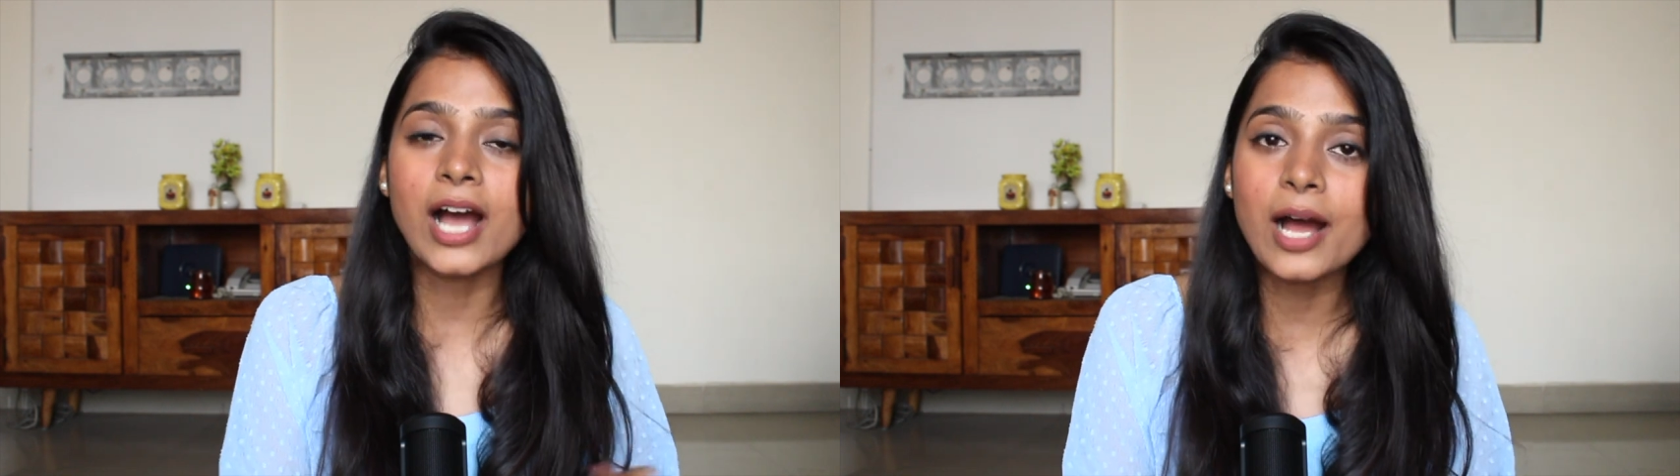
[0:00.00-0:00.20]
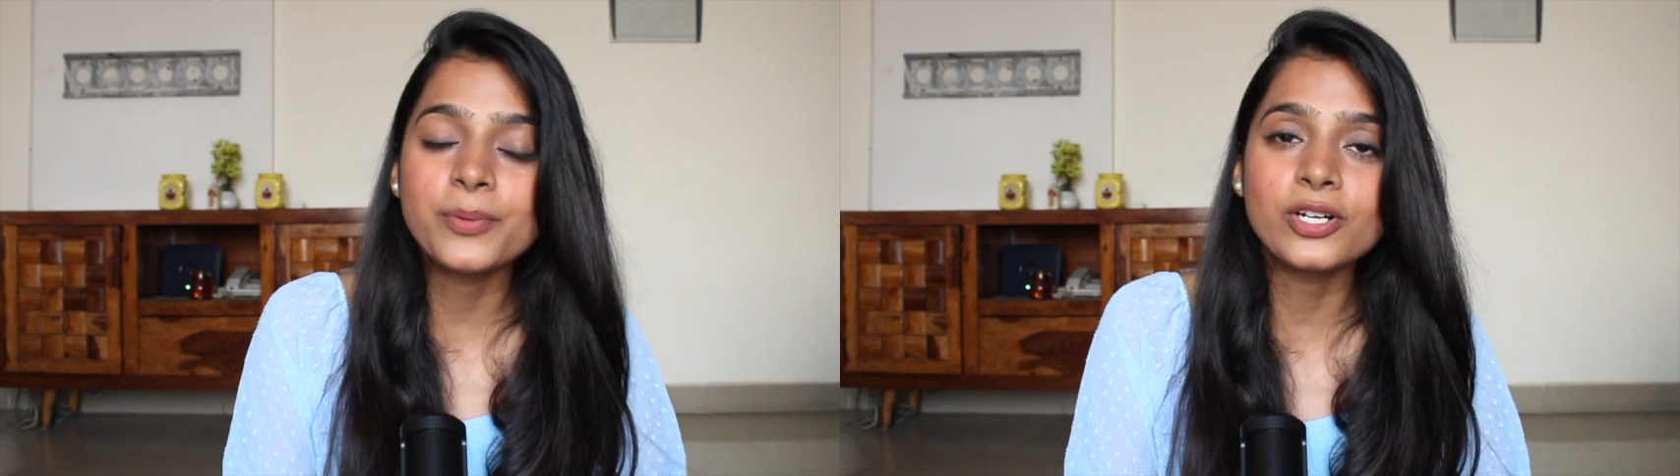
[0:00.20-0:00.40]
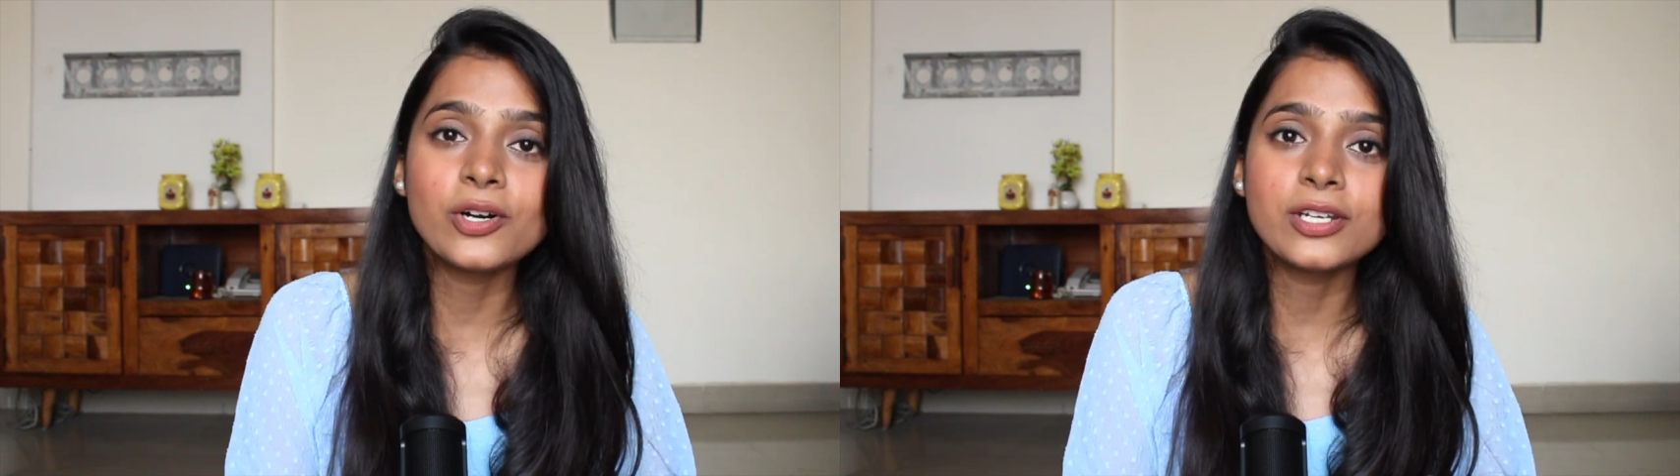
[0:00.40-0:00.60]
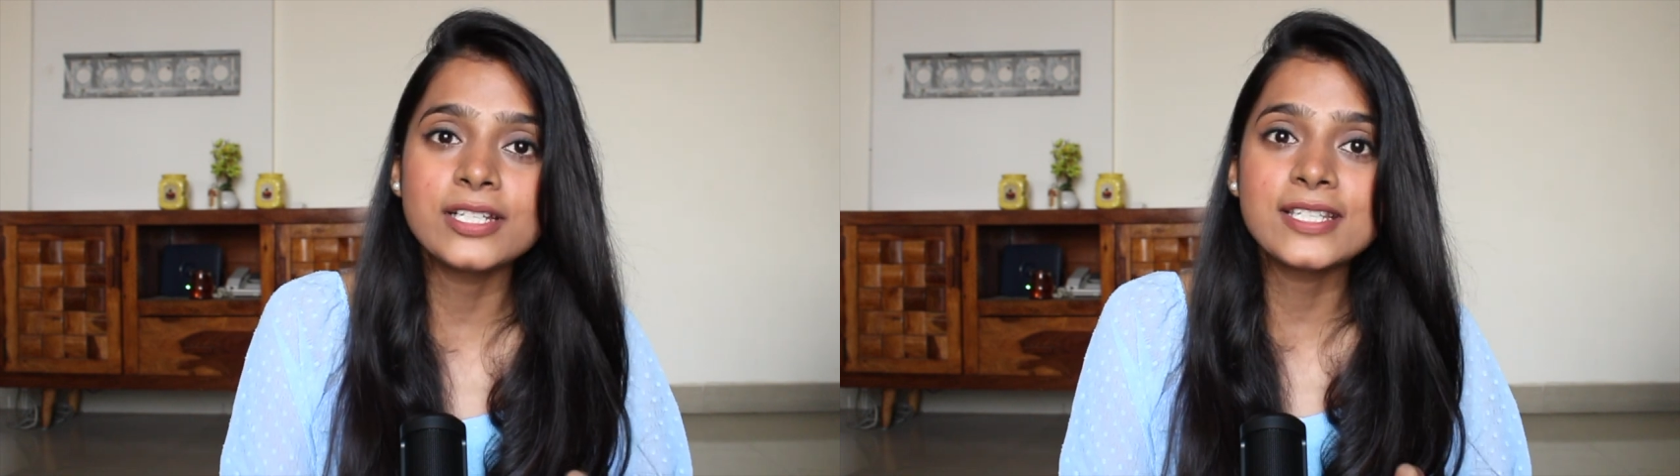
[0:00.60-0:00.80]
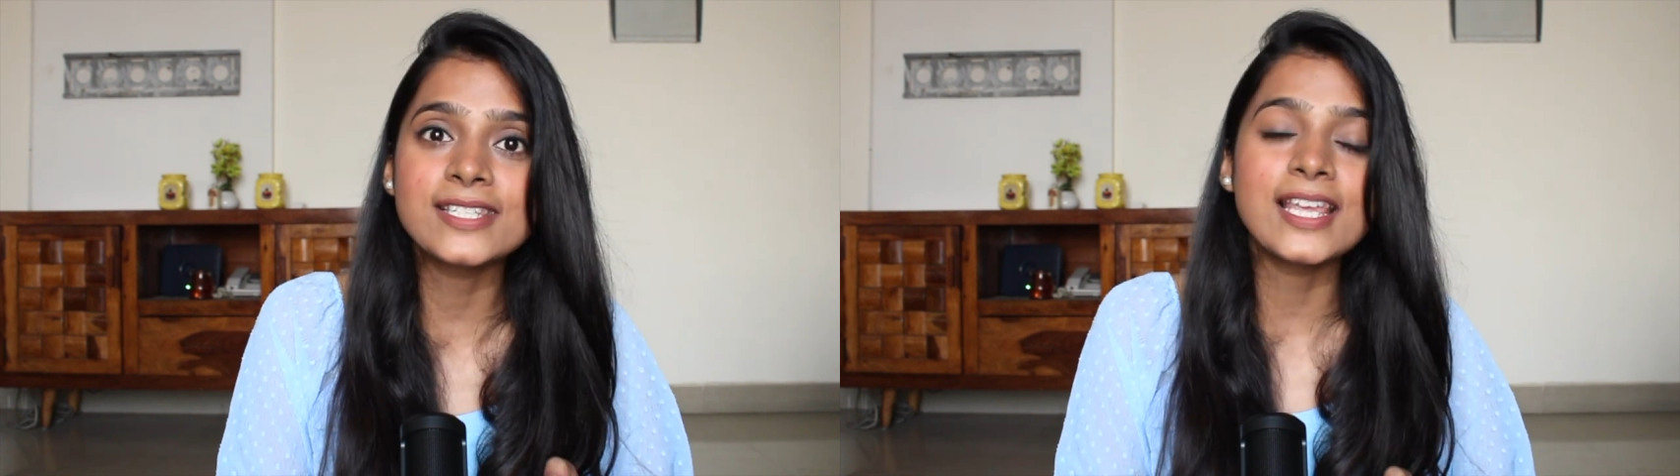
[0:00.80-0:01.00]

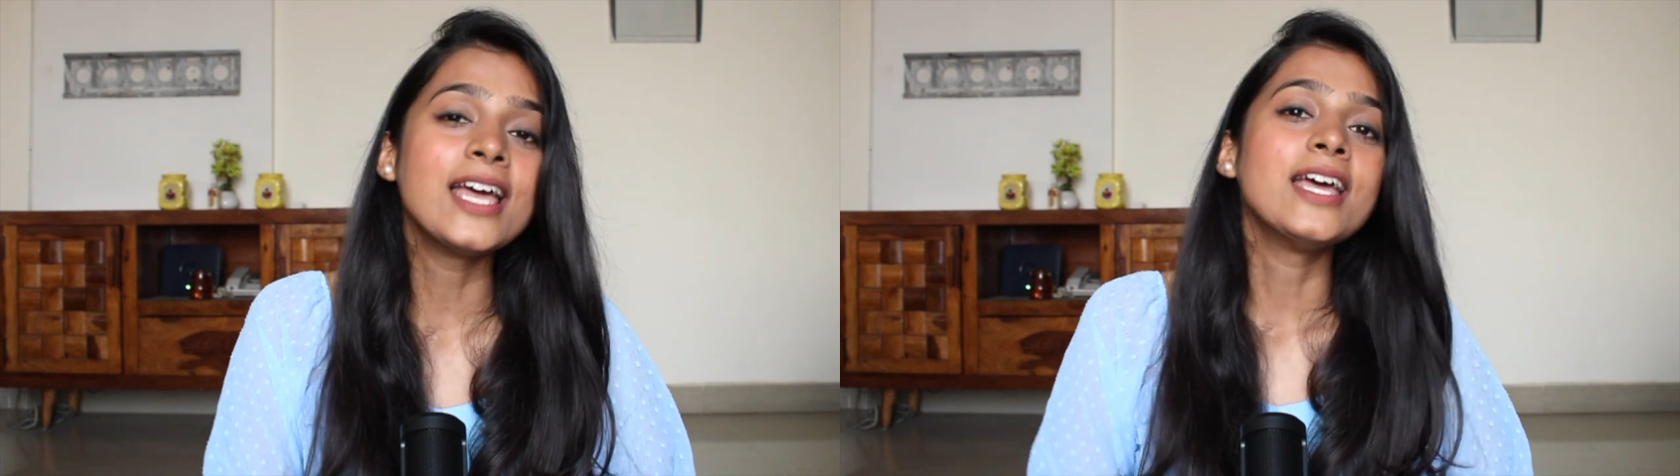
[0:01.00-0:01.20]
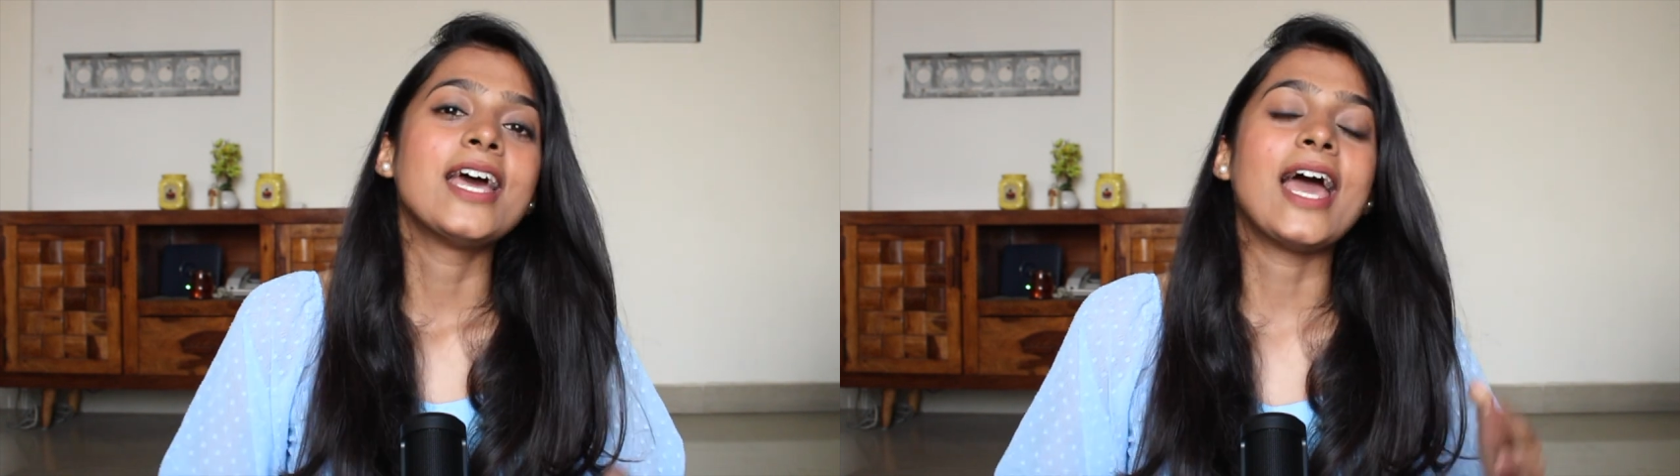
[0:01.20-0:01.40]
HarperCollins.